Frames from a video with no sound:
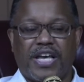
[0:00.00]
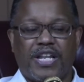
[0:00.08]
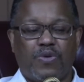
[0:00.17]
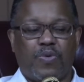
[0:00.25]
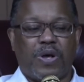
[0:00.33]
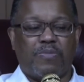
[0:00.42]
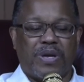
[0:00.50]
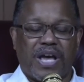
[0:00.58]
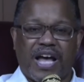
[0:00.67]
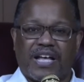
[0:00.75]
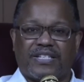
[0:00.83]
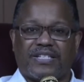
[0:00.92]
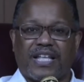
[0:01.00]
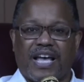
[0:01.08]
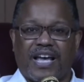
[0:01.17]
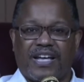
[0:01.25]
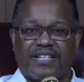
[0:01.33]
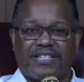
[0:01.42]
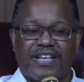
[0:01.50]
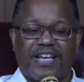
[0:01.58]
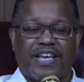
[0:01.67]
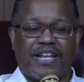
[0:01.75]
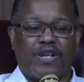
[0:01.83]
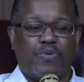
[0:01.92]
and he went behind stage
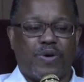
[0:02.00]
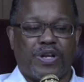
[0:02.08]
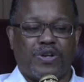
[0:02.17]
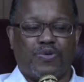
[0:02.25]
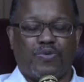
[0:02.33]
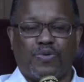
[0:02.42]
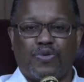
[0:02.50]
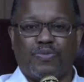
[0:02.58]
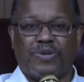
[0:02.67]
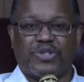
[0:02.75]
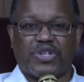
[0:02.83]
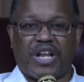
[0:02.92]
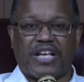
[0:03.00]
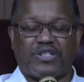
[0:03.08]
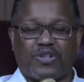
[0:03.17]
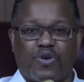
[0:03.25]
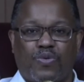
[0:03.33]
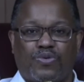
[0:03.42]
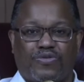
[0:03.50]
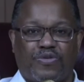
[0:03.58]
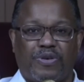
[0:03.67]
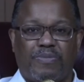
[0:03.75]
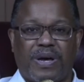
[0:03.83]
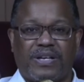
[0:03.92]
and he went in a room and Sly Stone was
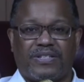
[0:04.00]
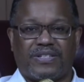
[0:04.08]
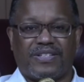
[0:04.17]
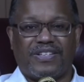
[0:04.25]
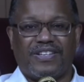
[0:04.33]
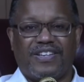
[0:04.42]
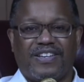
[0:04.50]
freebasing.